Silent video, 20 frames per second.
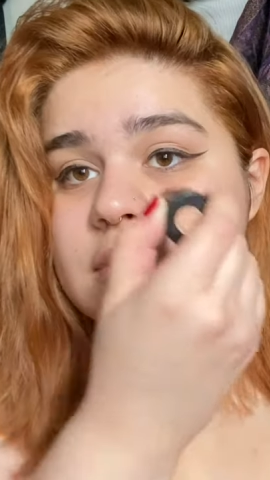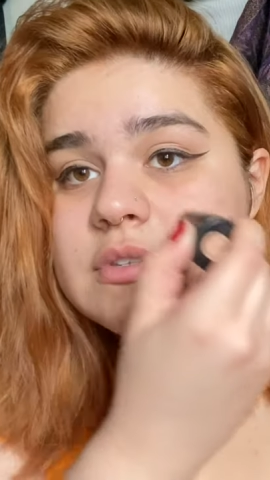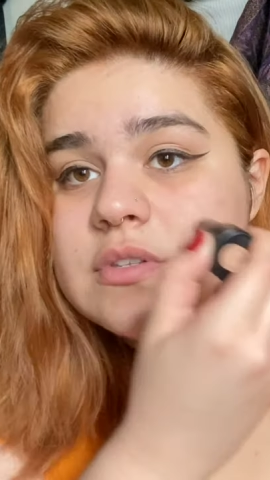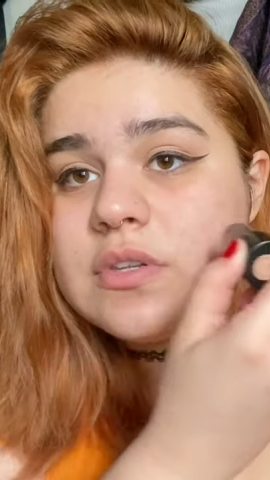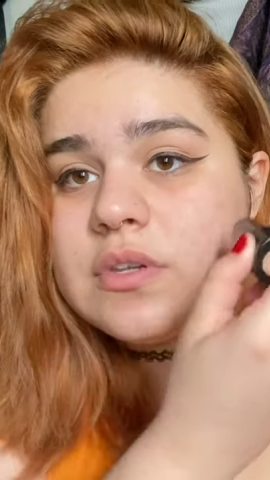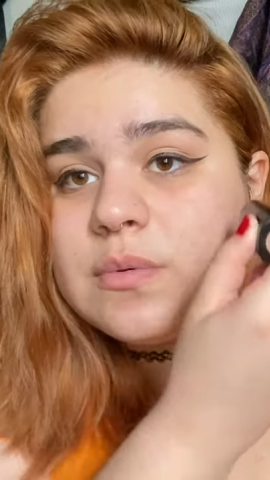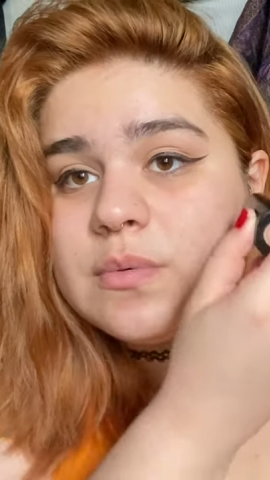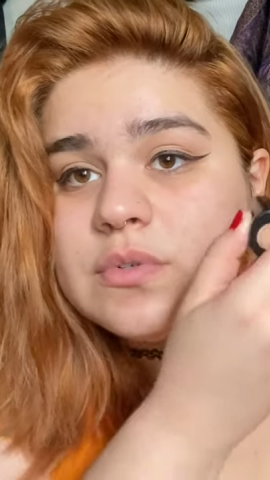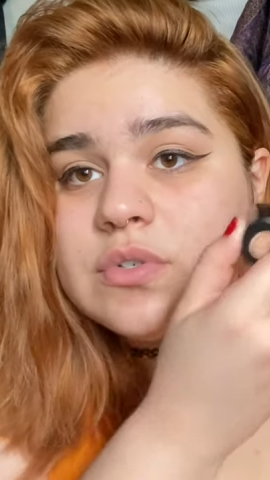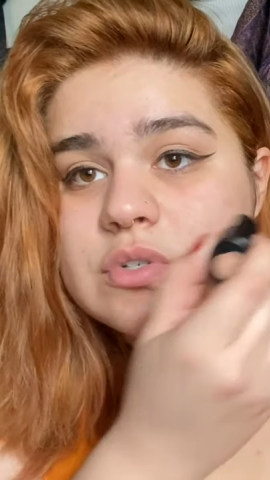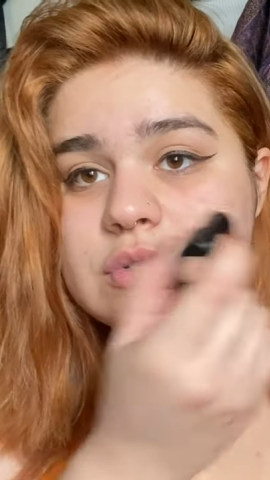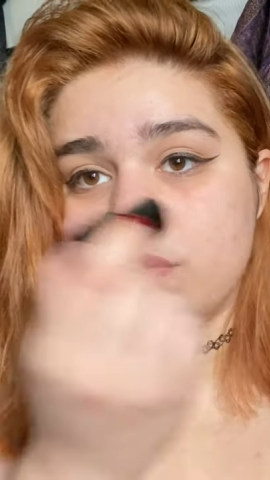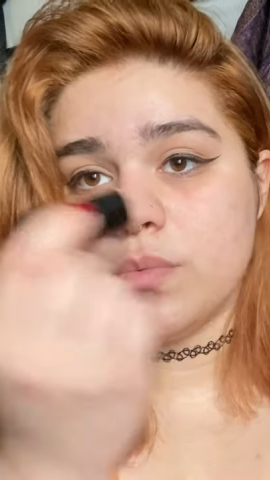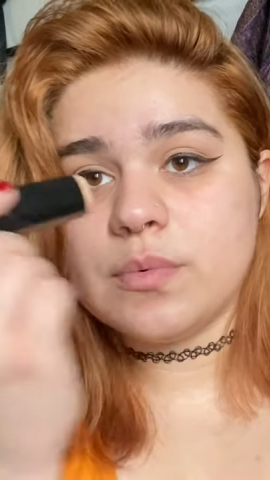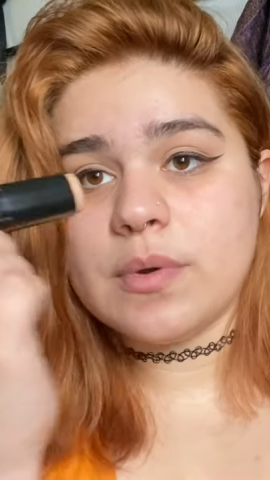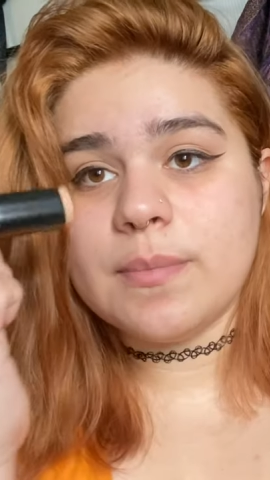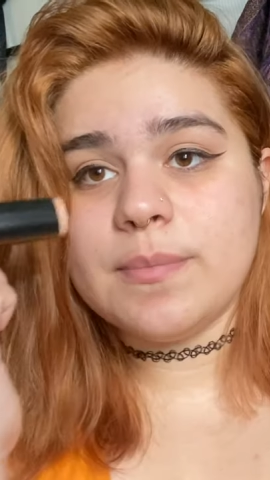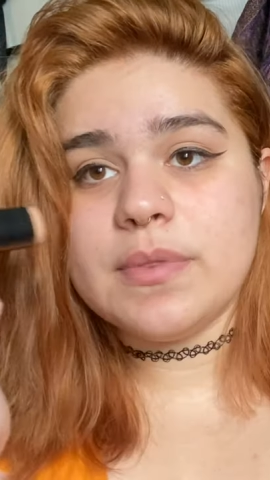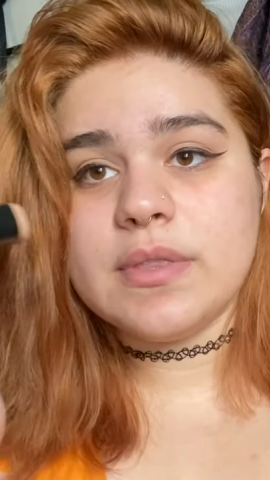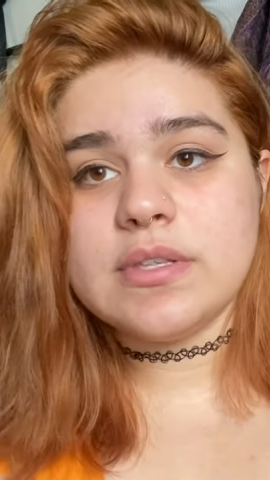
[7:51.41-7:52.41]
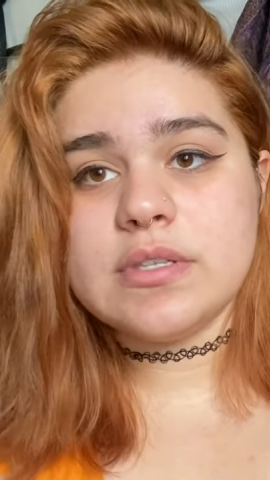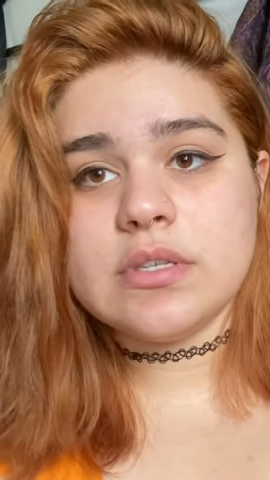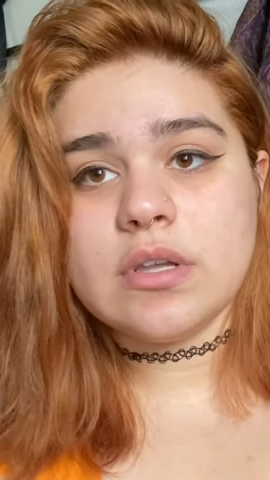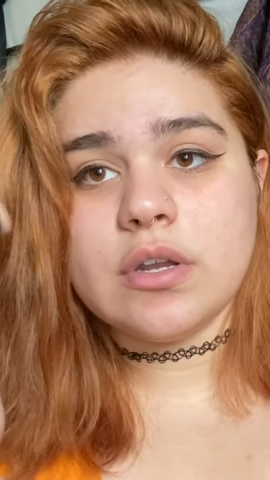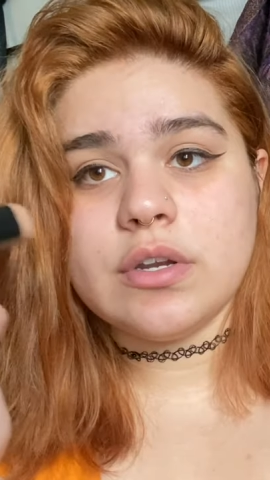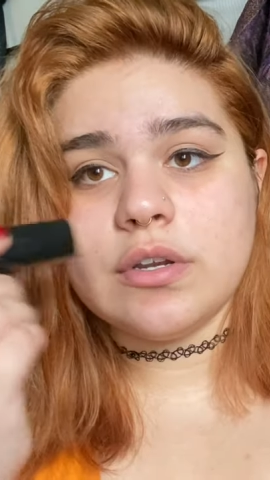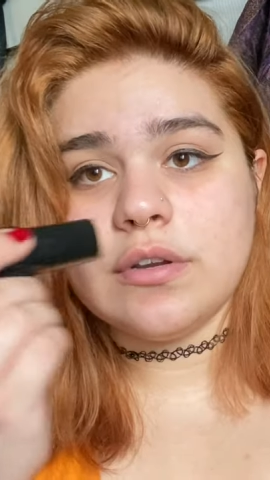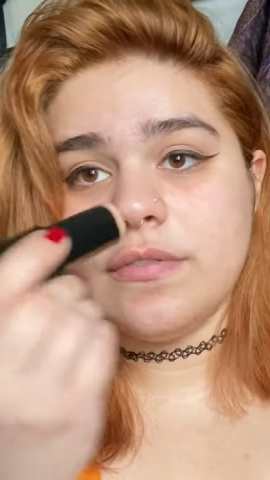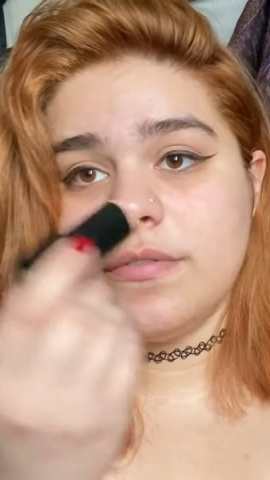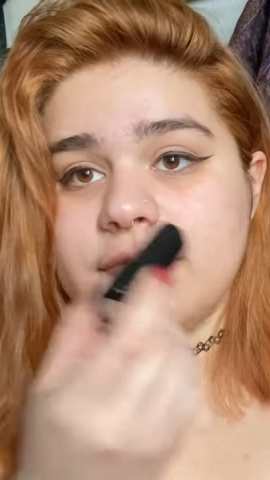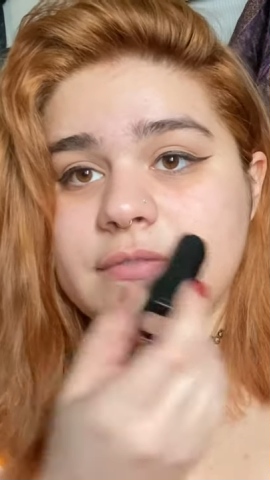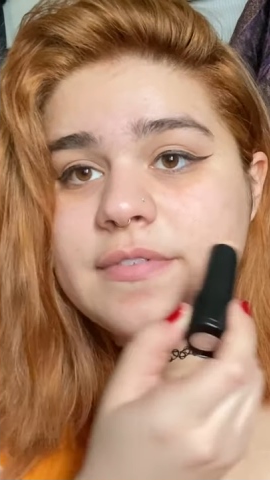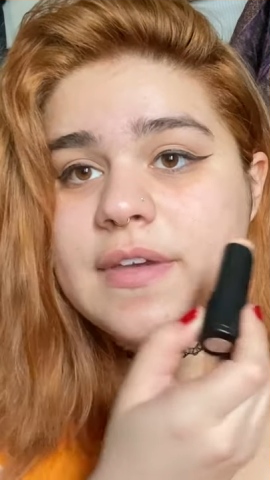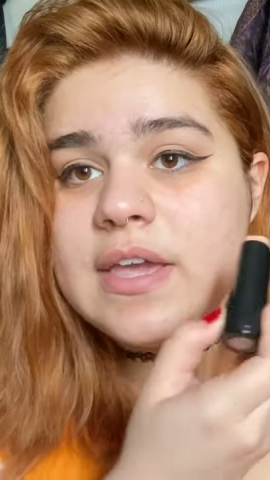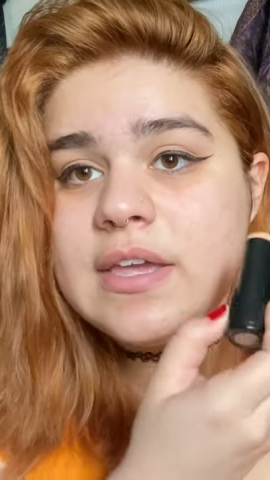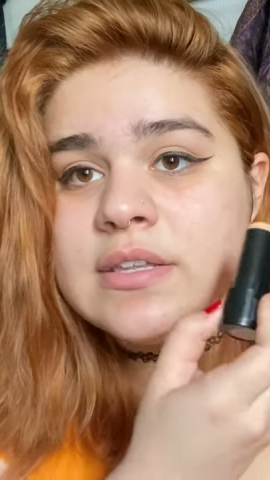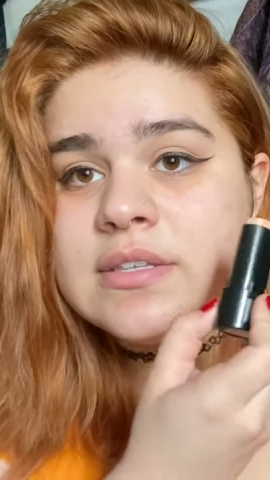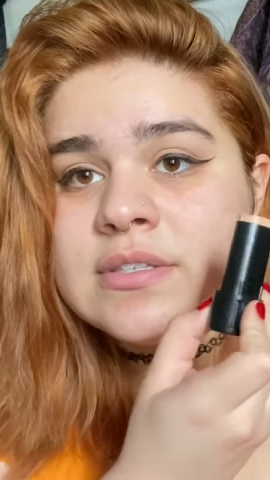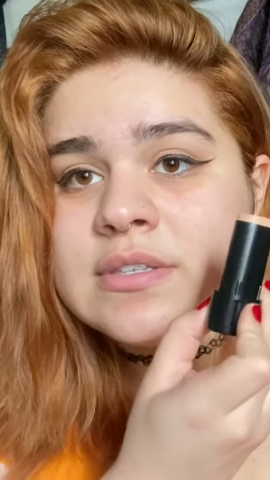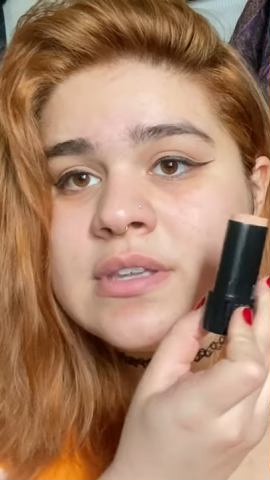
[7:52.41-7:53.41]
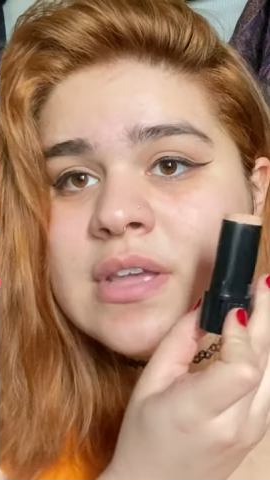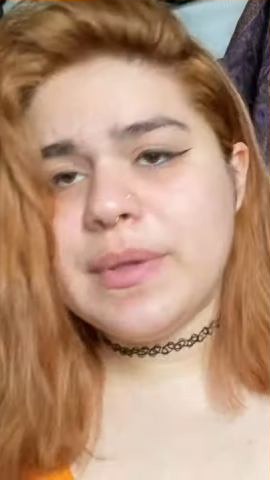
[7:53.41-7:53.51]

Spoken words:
so you would just rub this on your face.